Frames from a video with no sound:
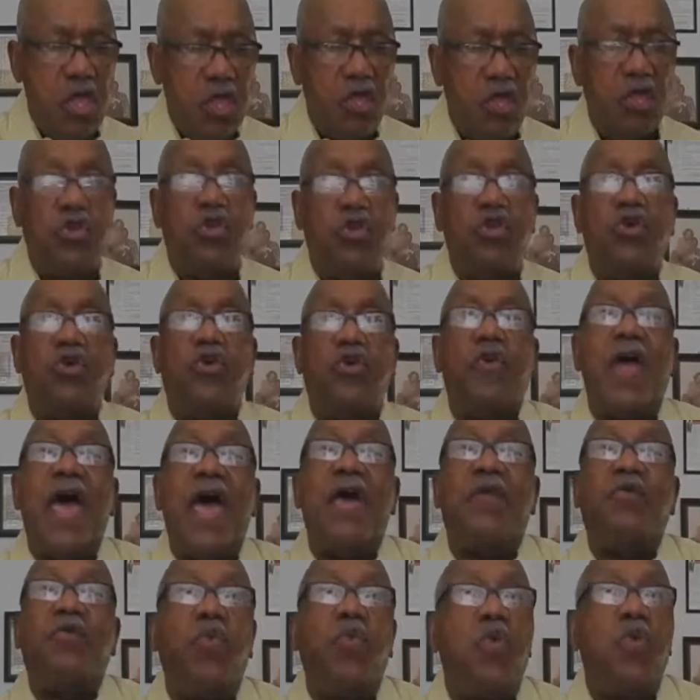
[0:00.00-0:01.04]
you're
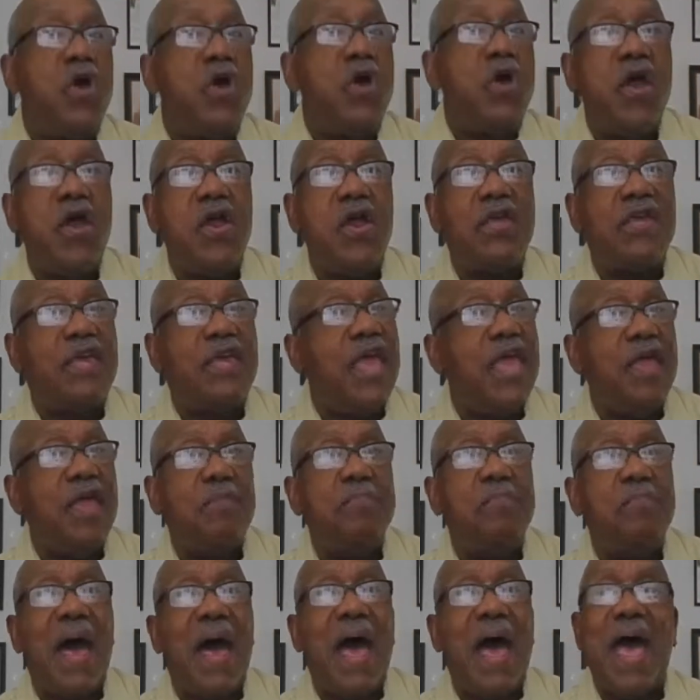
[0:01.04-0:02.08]
at work
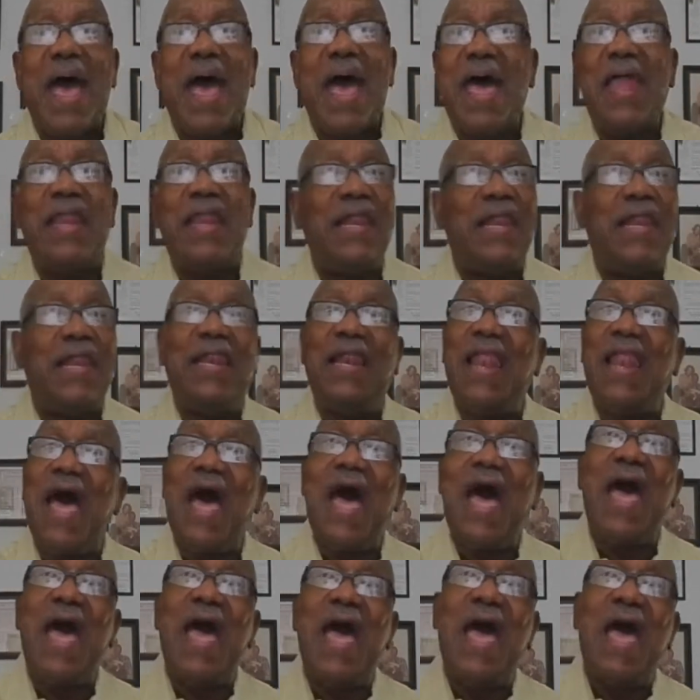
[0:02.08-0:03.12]
in my
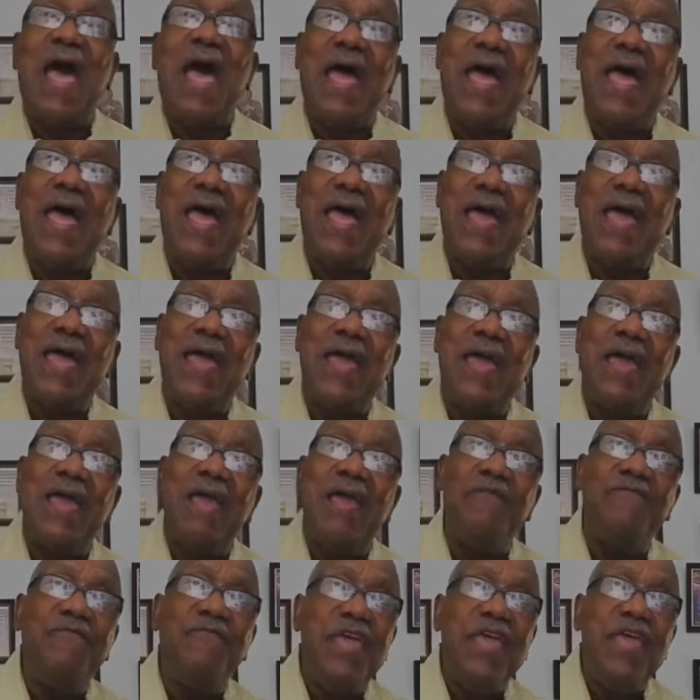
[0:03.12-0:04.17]

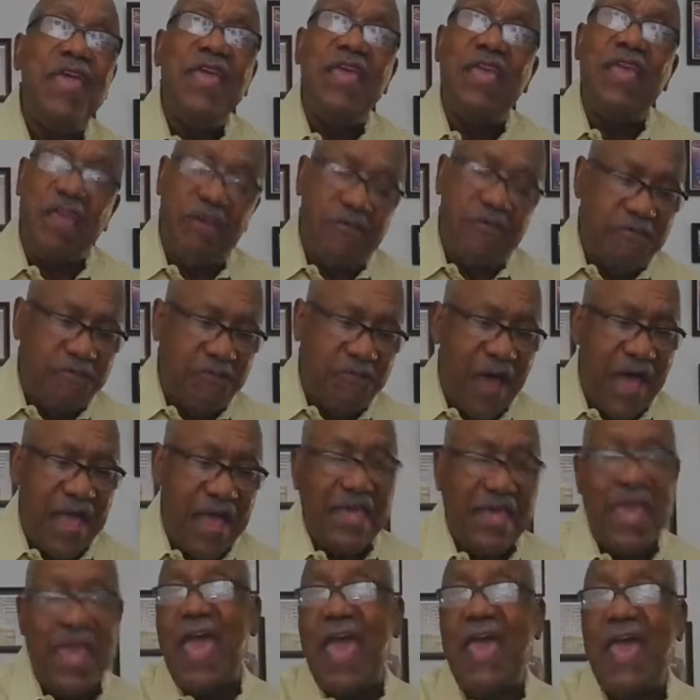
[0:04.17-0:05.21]
life, if I
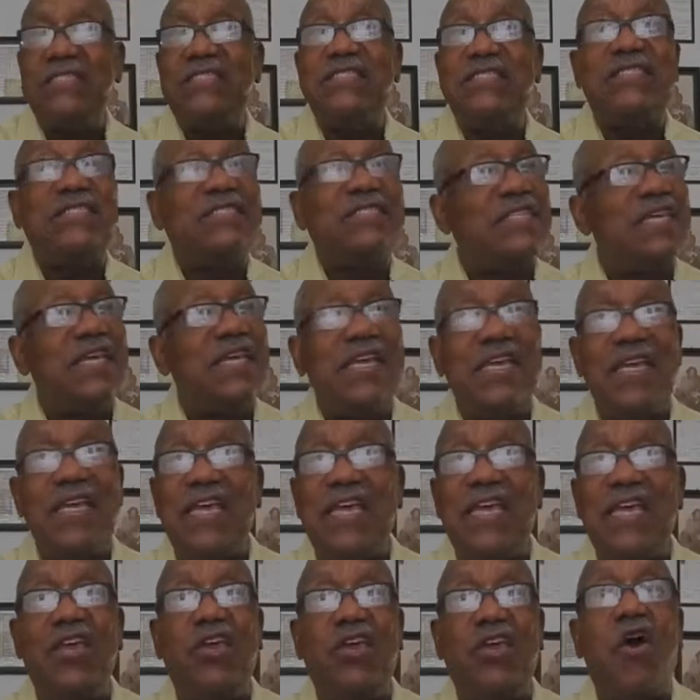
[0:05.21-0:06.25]
can't see
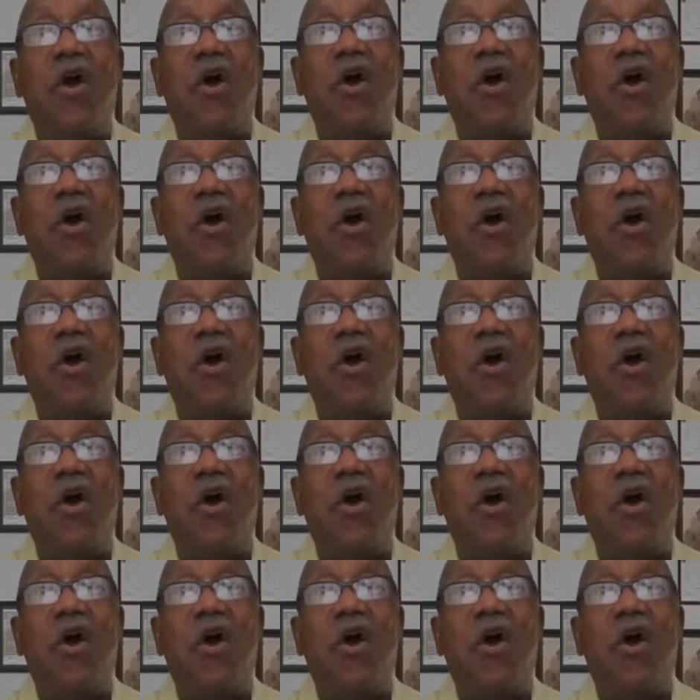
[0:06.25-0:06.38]
your